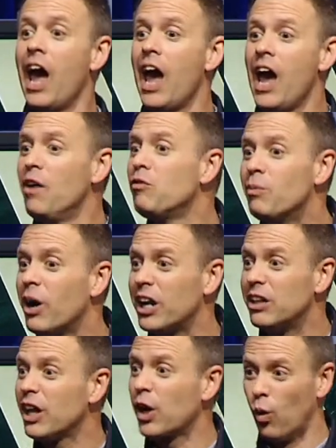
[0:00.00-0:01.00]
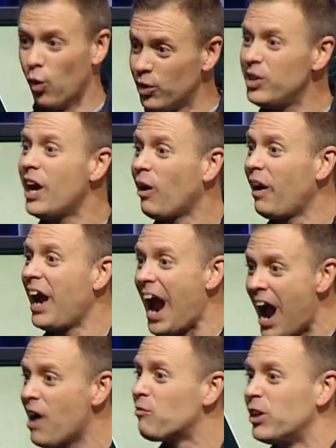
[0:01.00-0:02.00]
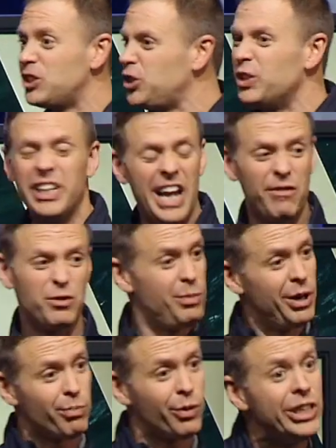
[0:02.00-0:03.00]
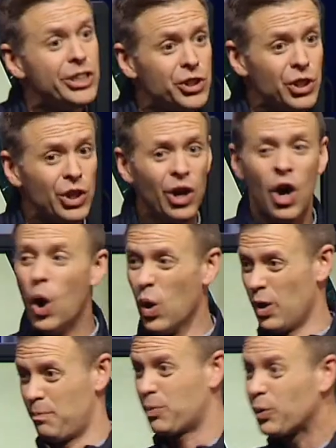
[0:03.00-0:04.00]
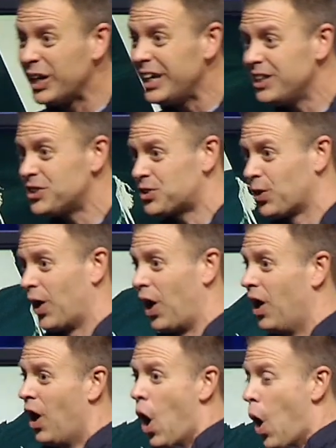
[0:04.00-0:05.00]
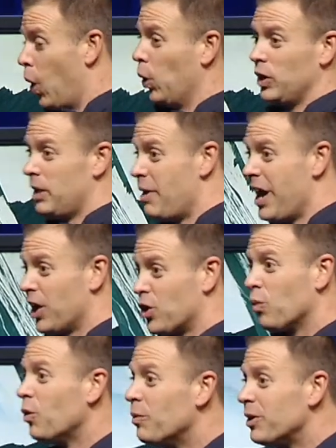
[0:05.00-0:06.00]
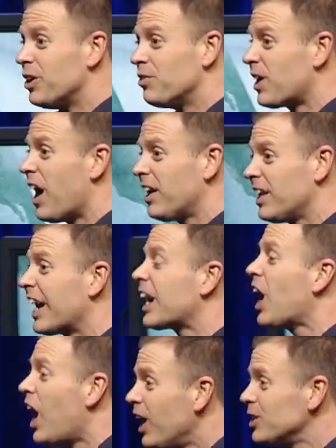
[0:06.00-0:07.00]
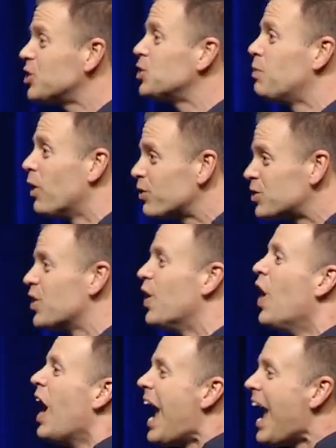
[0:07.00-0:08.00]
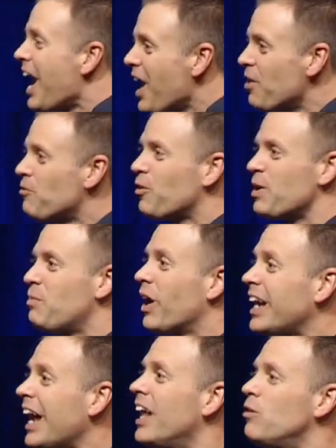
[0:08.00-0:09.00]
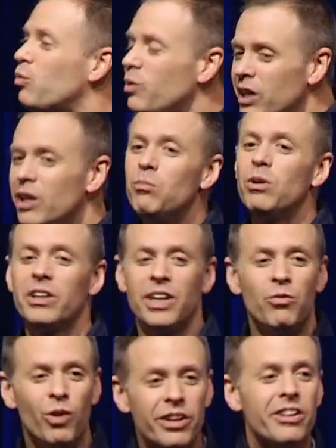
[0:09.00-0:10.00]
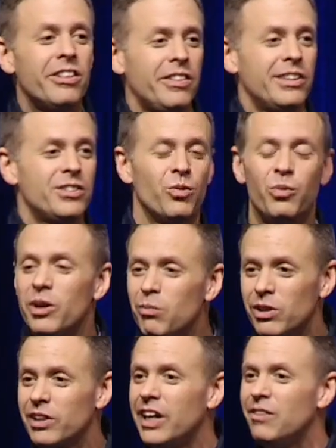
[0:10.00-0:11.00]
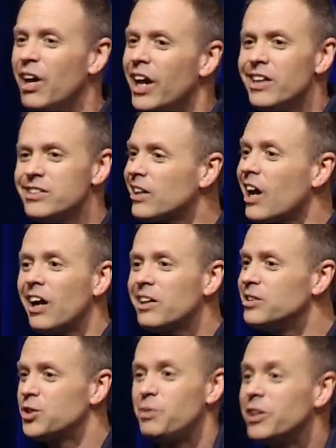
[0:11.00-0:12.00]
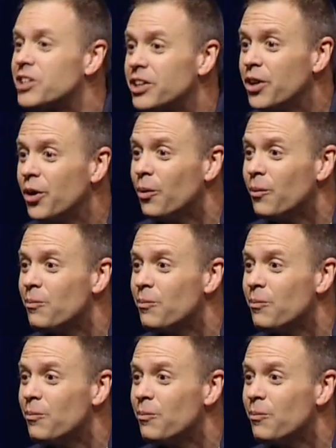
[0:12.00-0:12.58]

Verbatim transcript: everybody, like ordinary, average. You didn't have to be a preacher or a priest or a holy man or woman of God. Like God spoke to everybody. And we believe, one of the things that we believe is that God can speak to you.